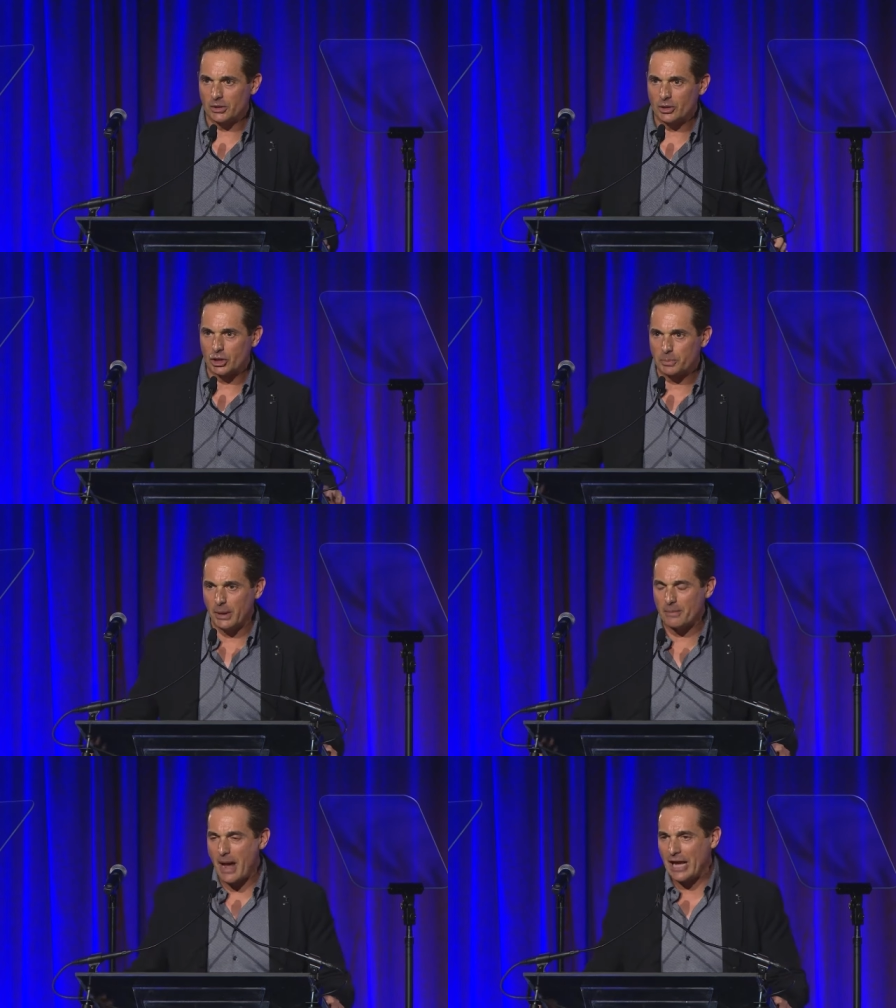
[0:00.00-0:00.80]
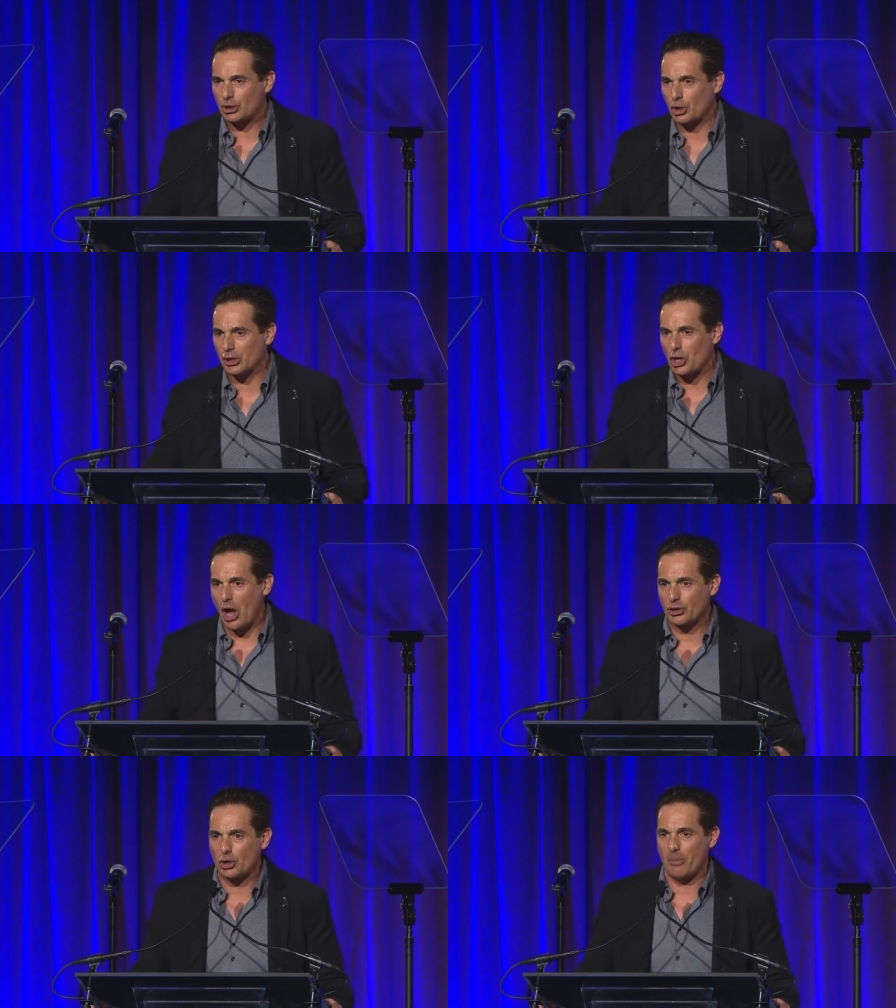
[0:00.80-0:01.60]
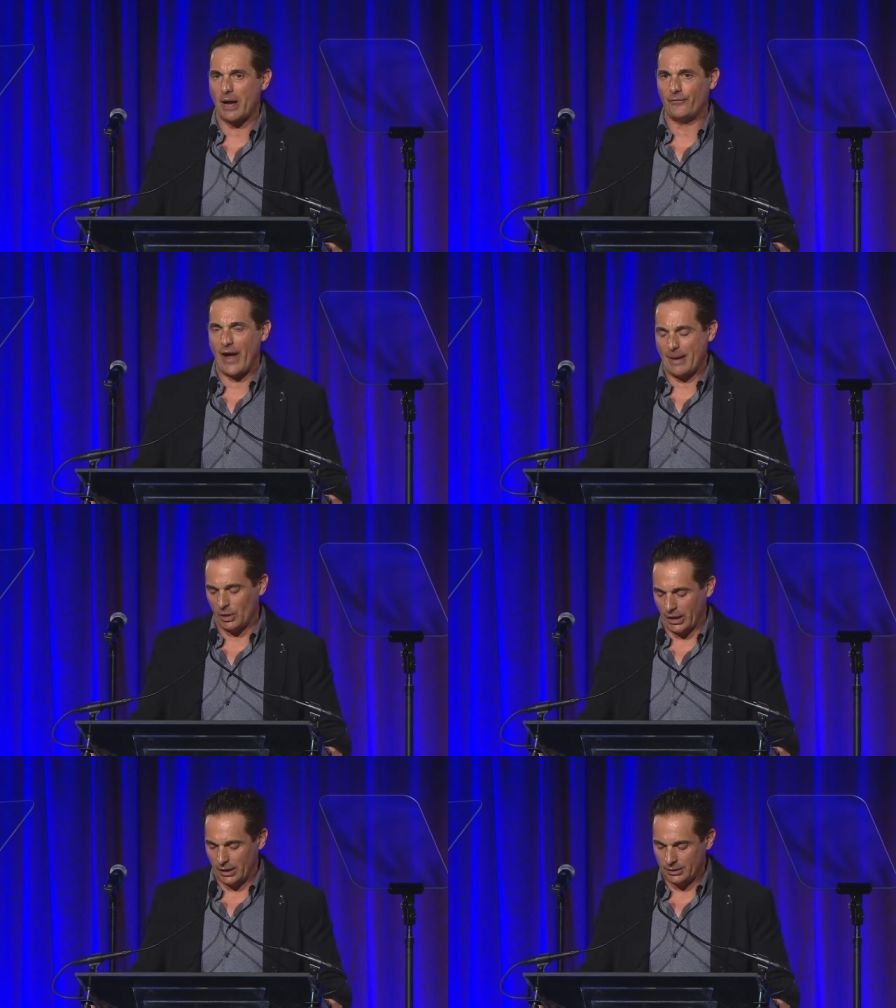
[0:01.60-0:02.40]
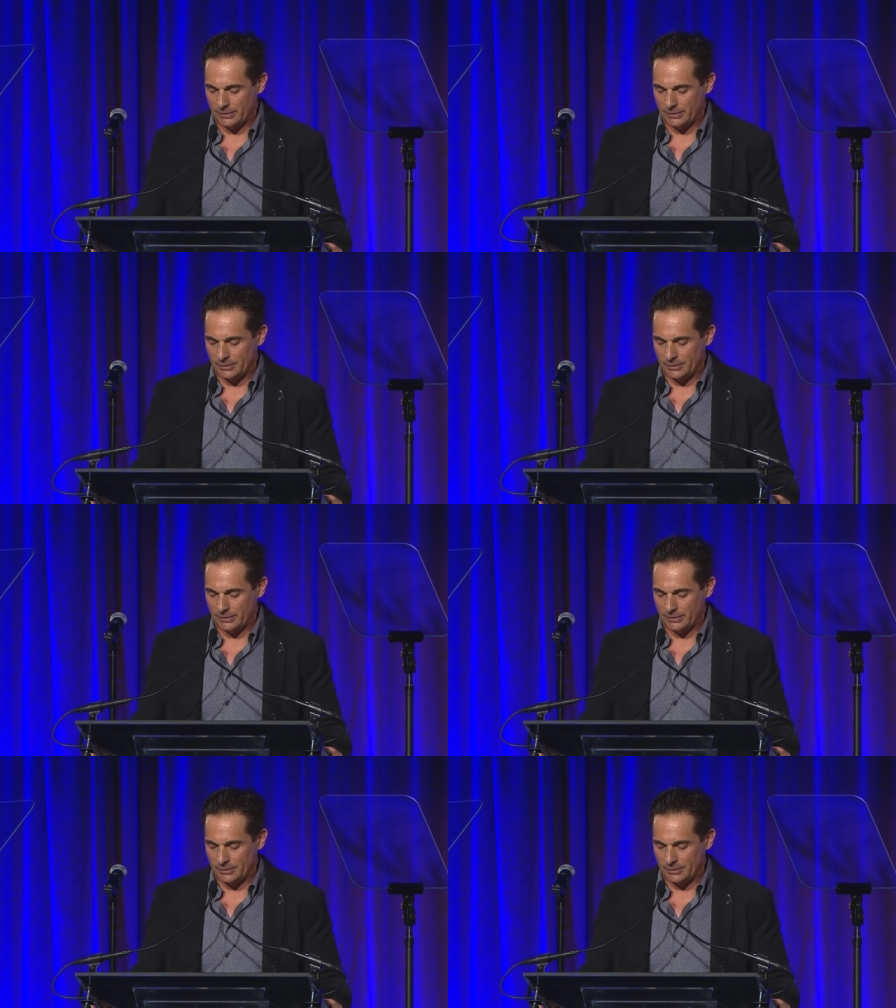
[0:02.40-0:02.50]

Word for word: Spin Master is also my family.